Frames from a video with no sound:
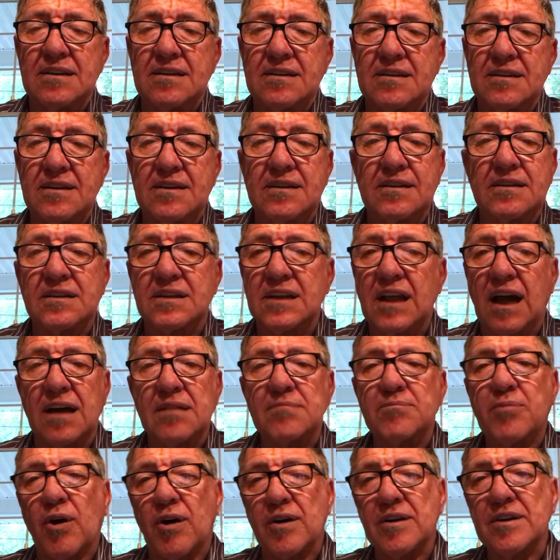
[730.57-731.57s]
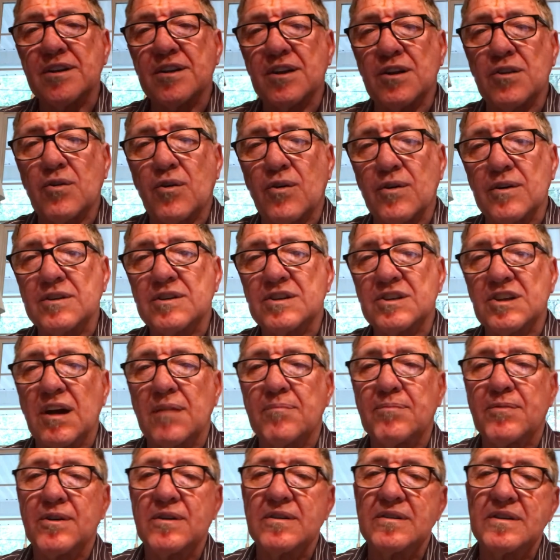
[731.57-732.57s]
It's not part of the Lord's
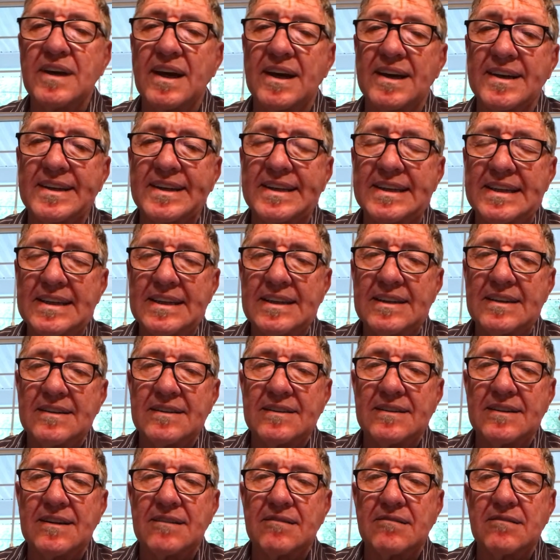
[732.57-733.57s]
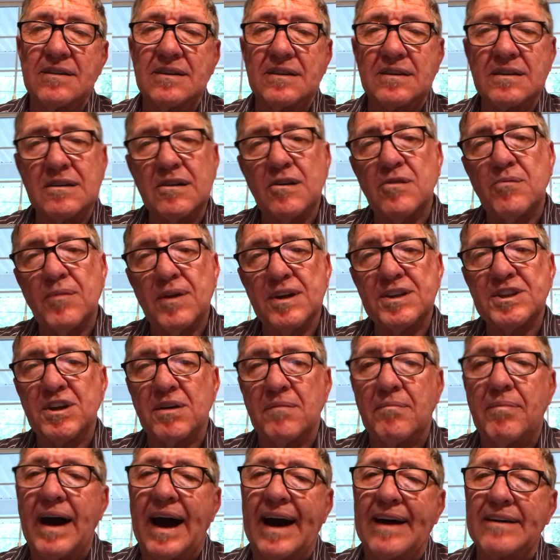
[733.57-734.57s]
Supper yet. There is so much
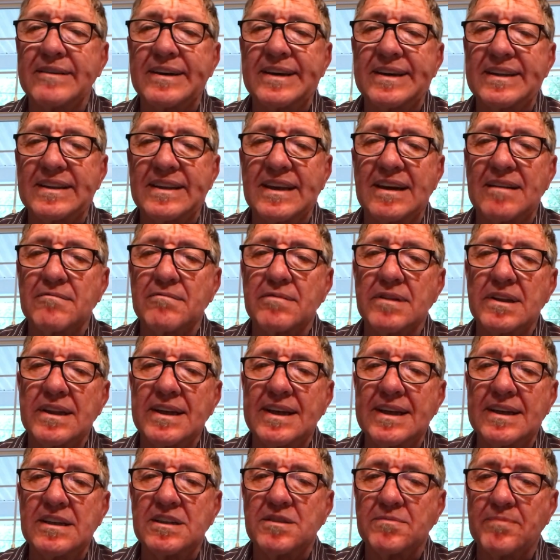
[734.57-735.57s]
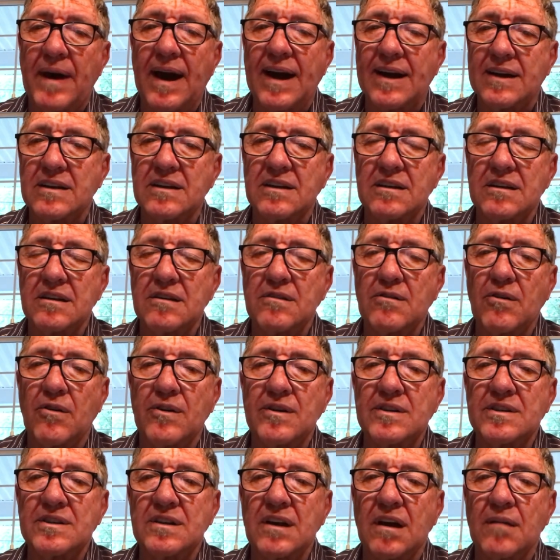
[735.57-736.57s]
about it that relates back to the
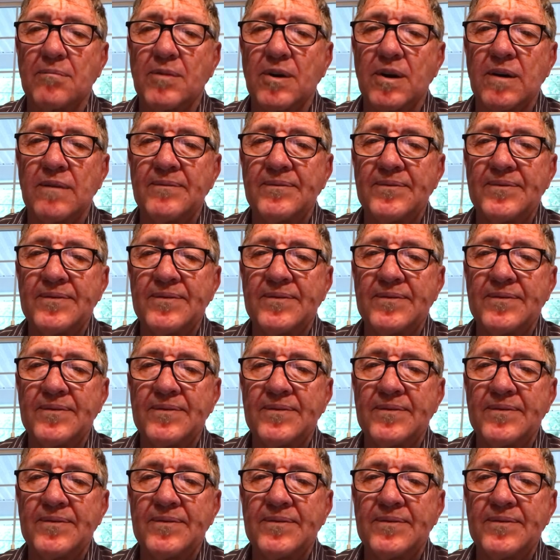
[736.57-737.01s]
Lord's Supper.